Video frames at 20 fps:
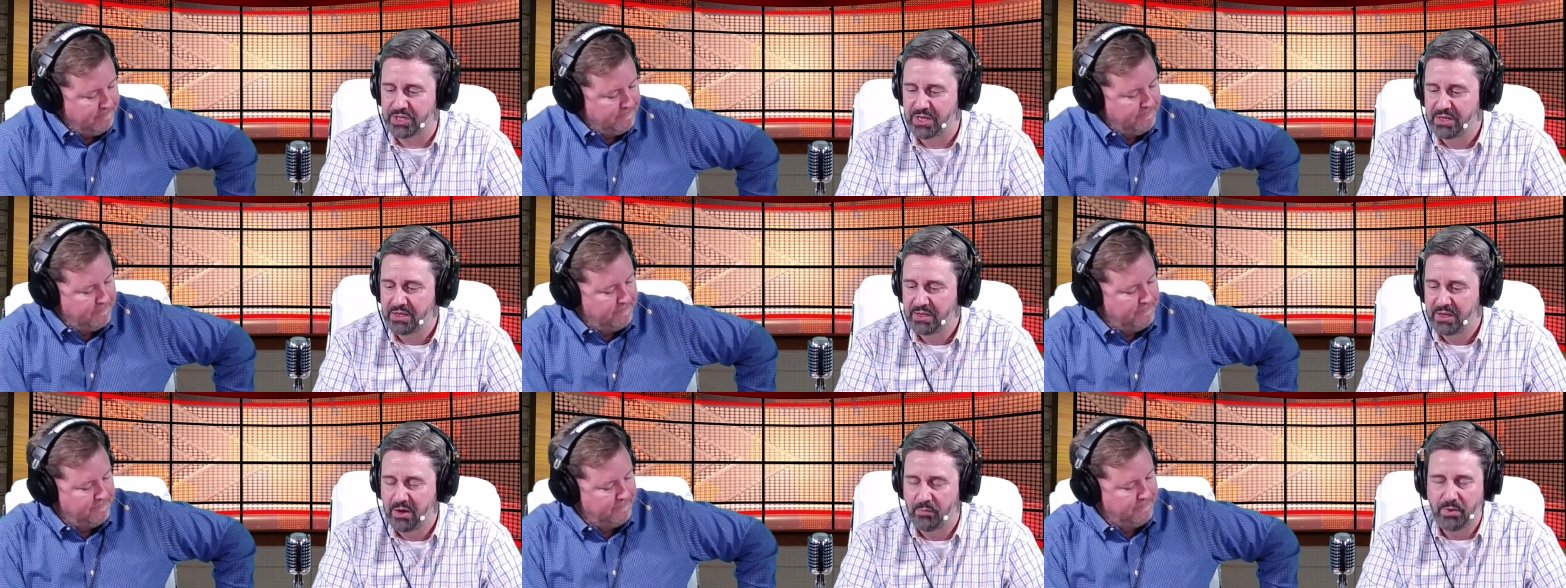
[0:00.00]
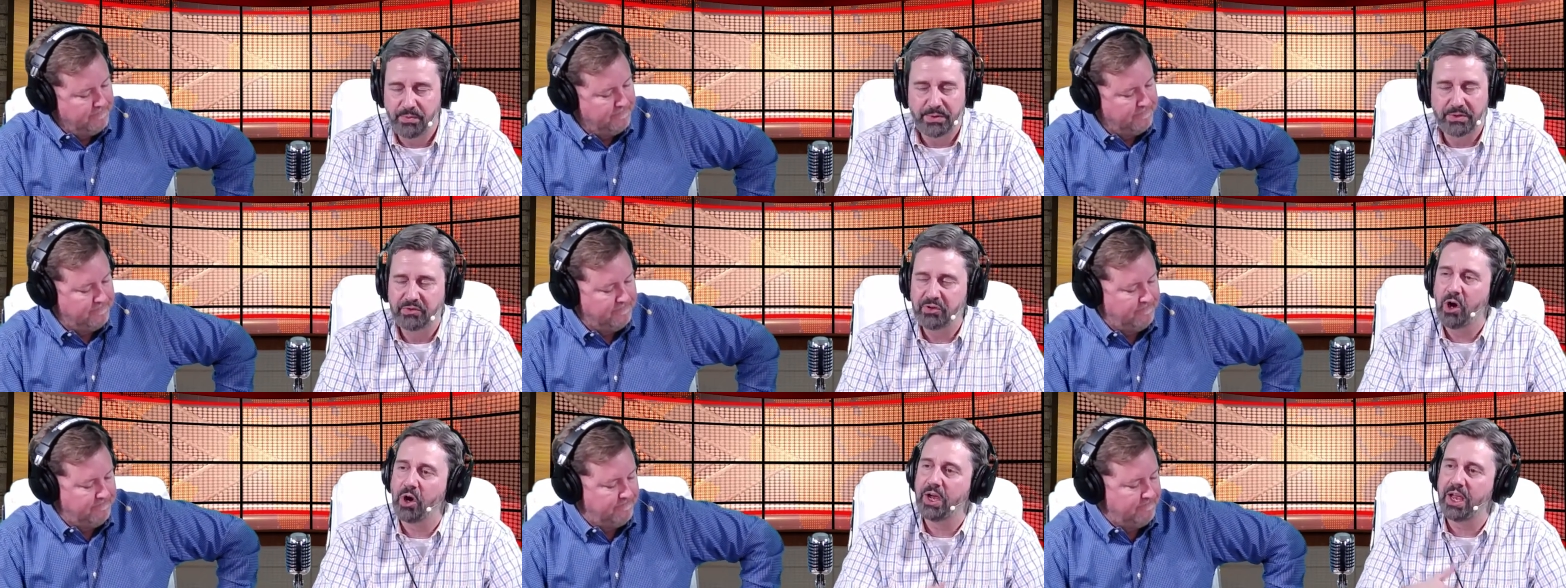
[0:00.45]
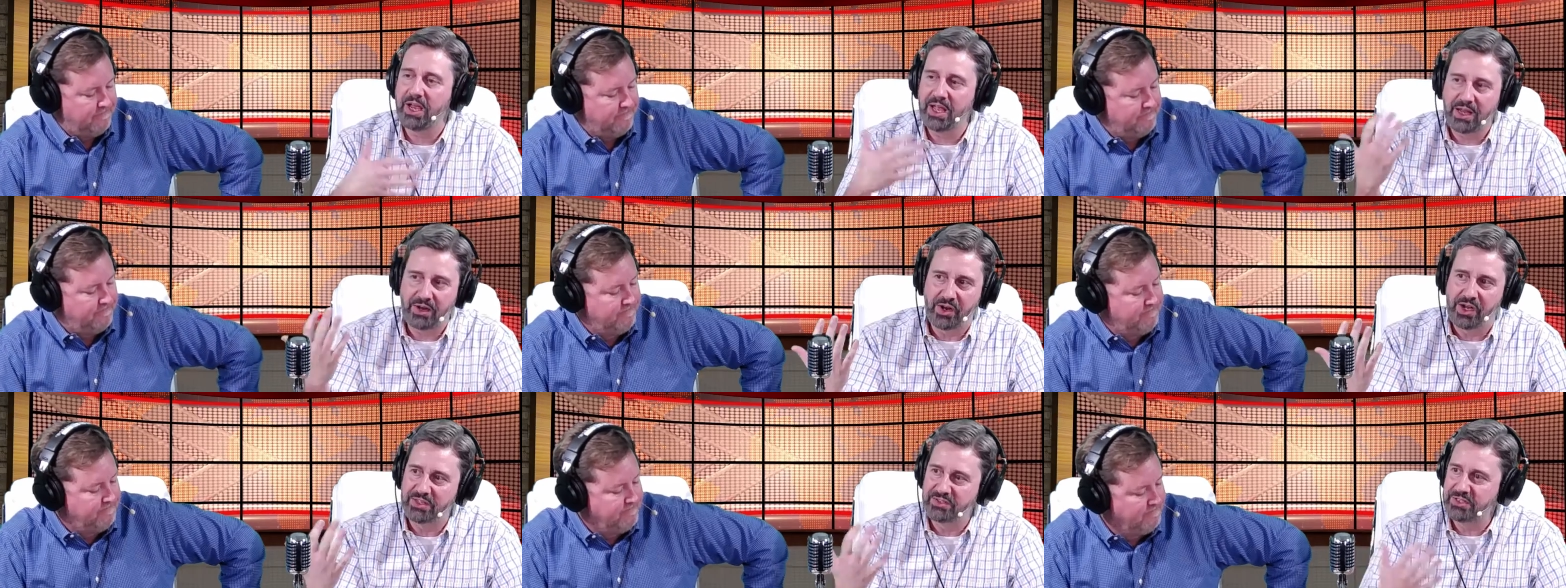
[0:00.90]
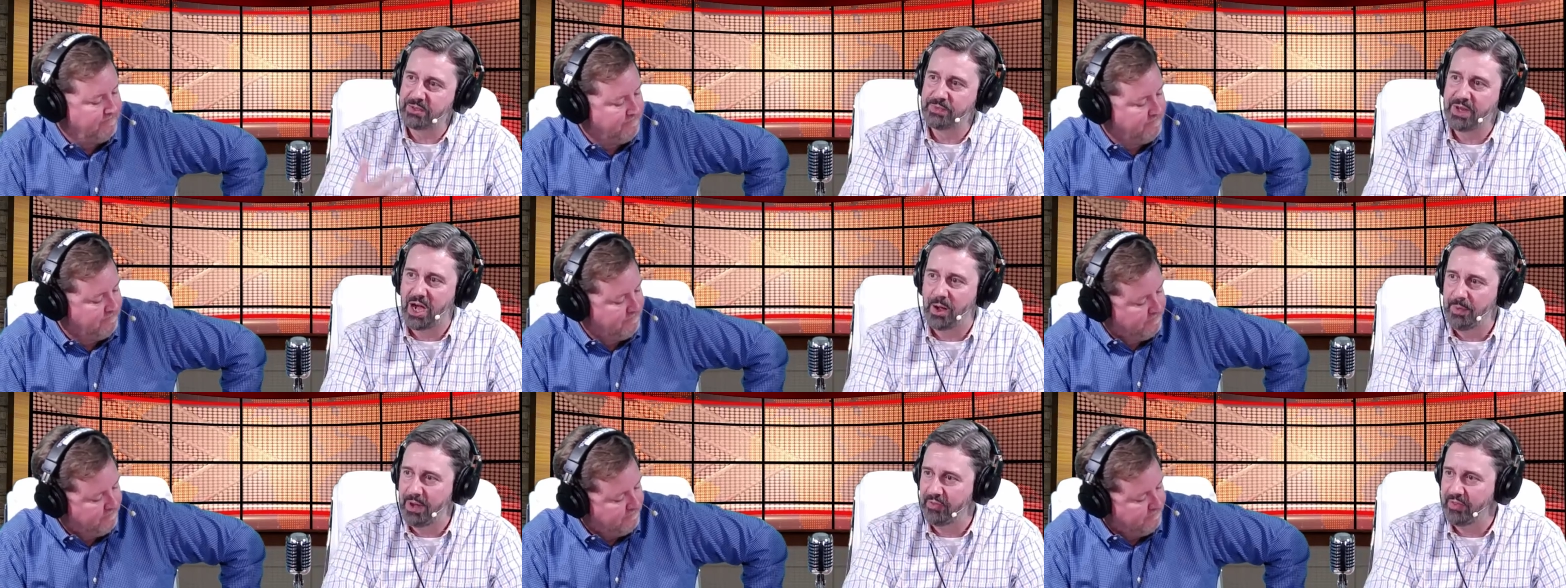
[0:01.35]
Speaker 1: And we've been talking ad nauseum
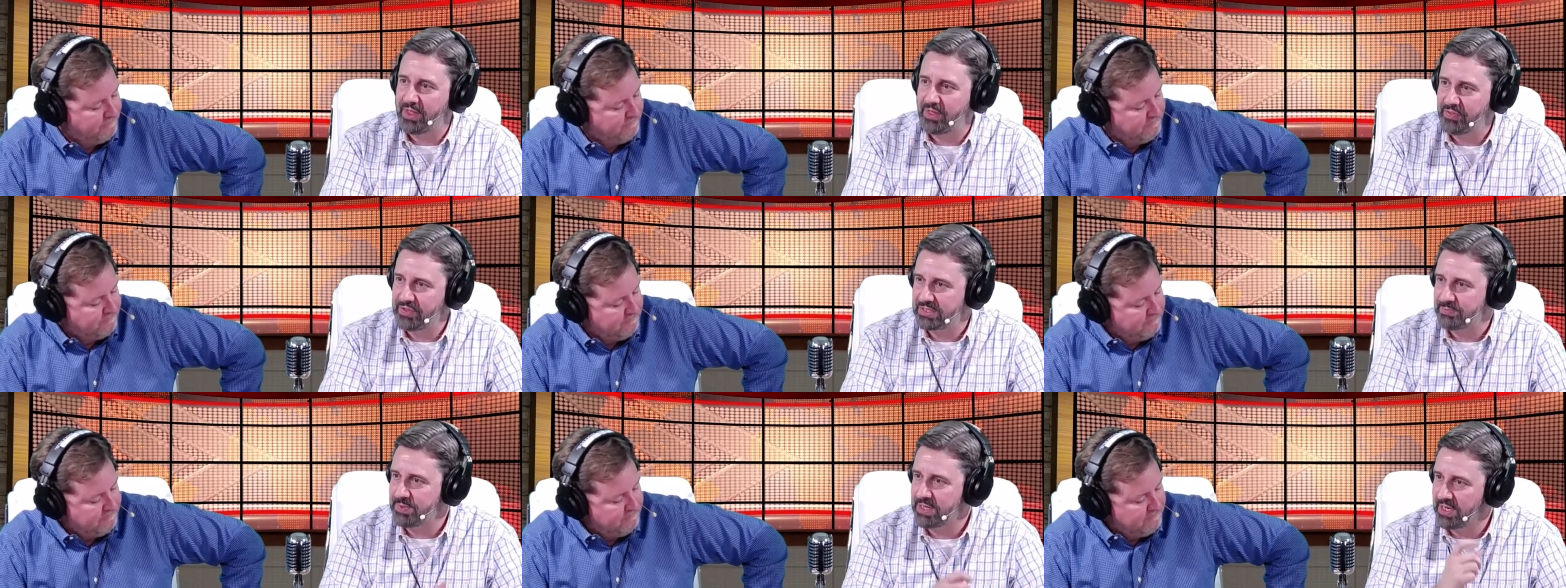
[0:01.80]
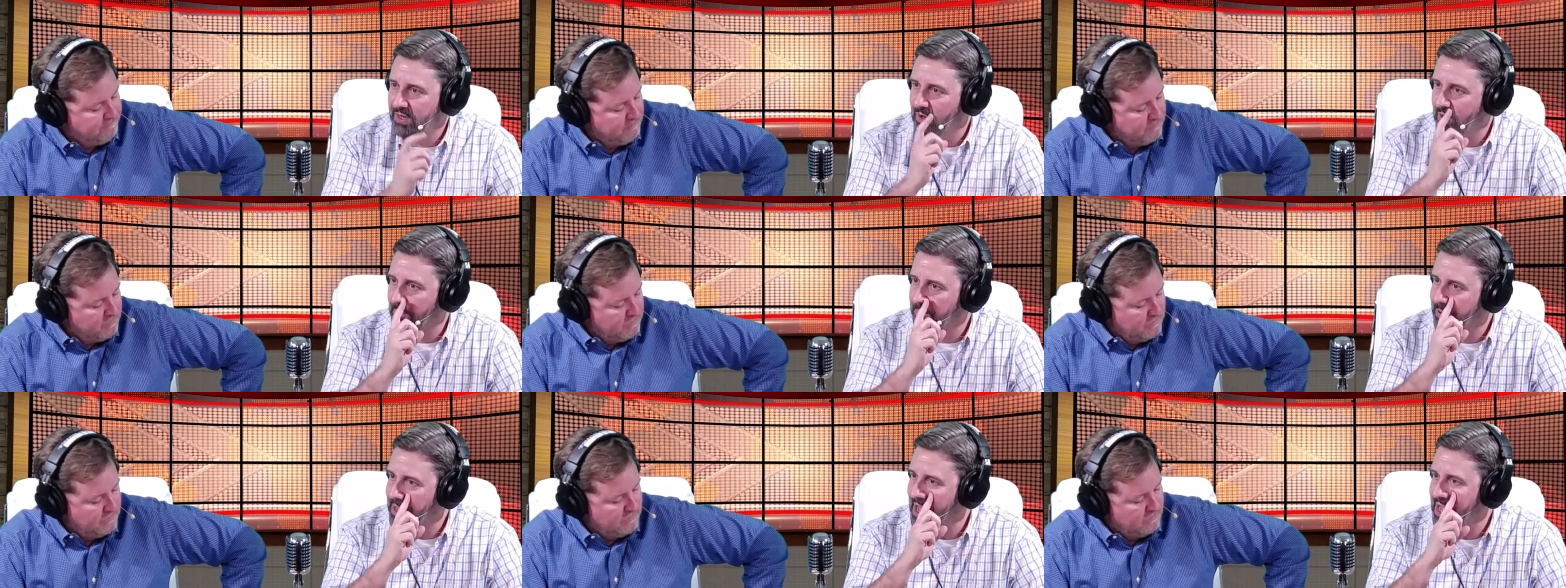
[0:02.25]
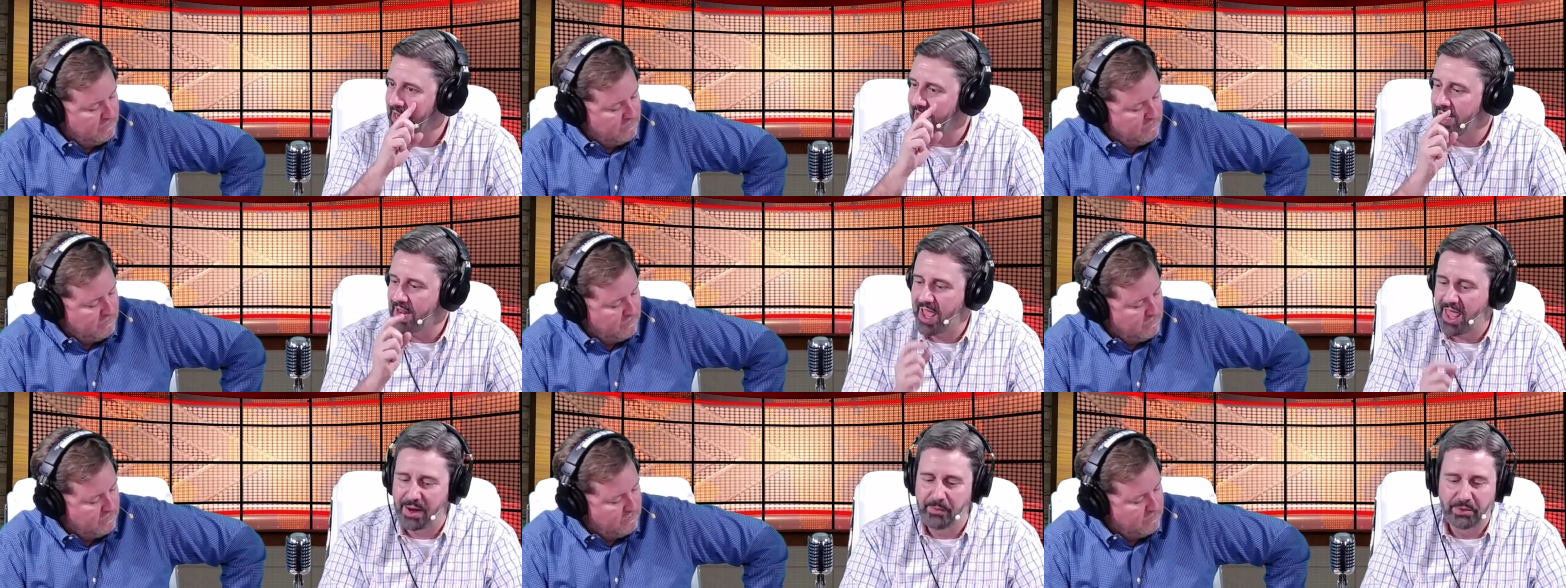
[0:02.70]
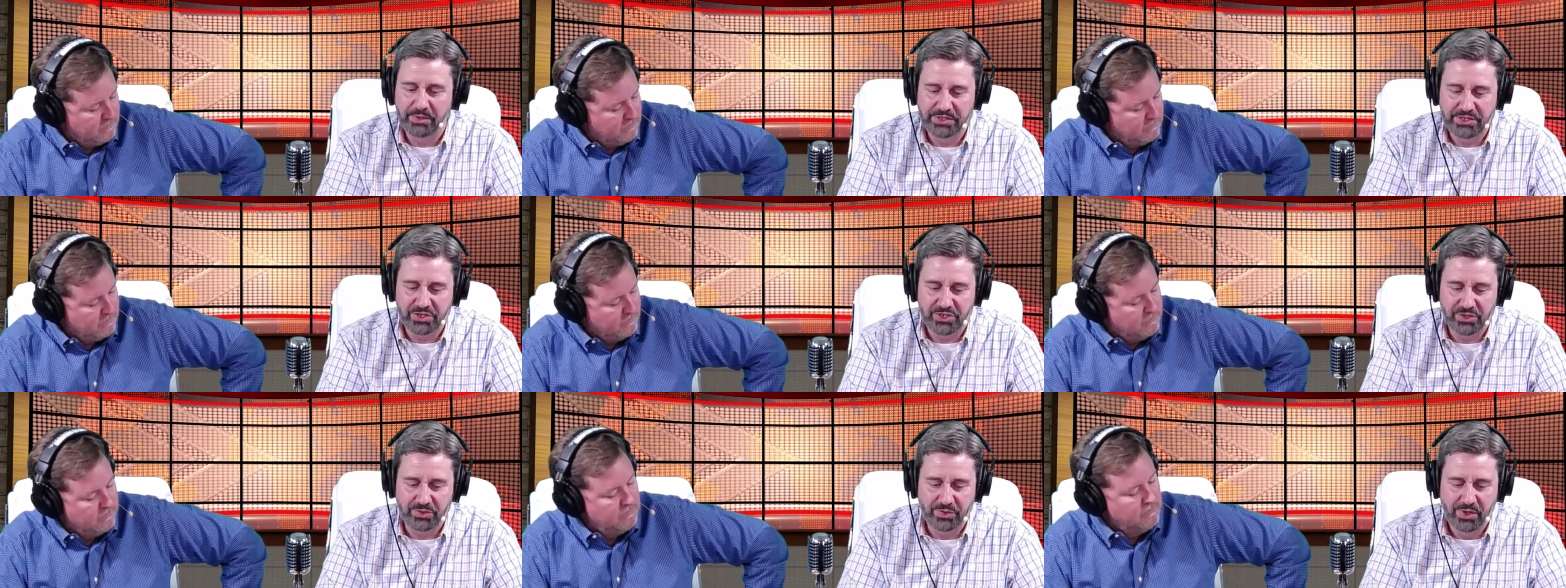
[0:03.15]
now about this being our pet and animal
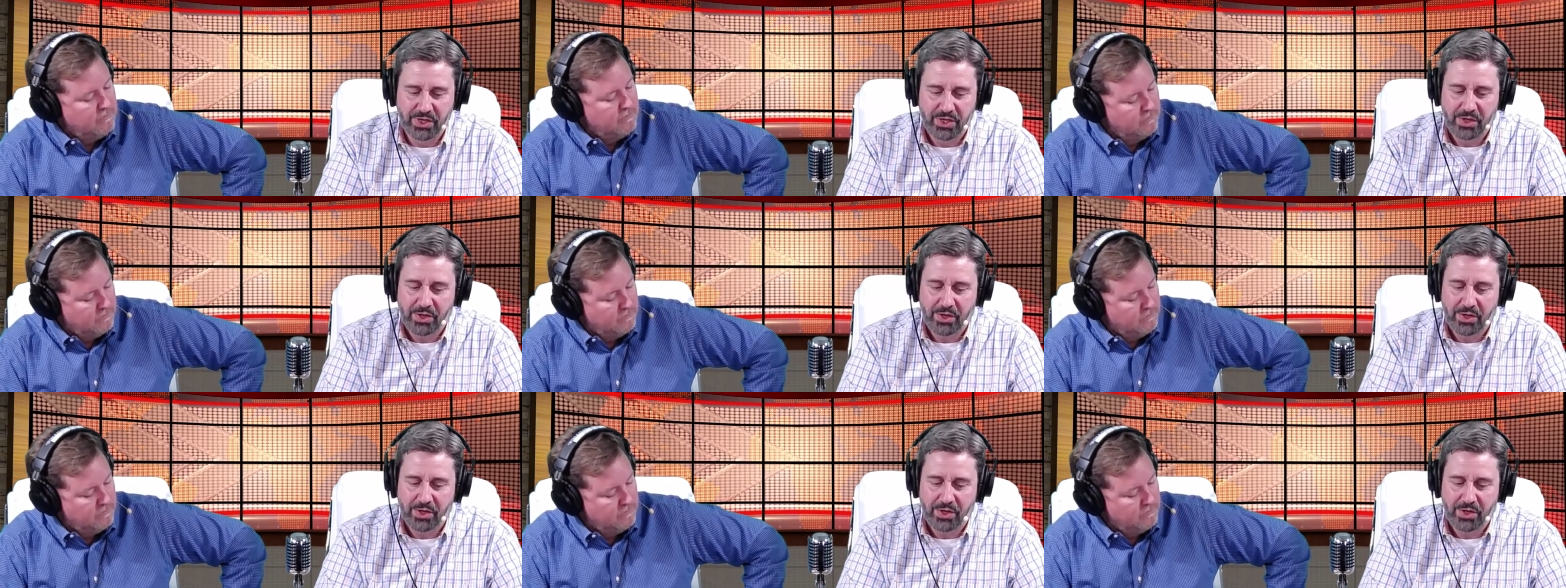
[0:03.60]
issue.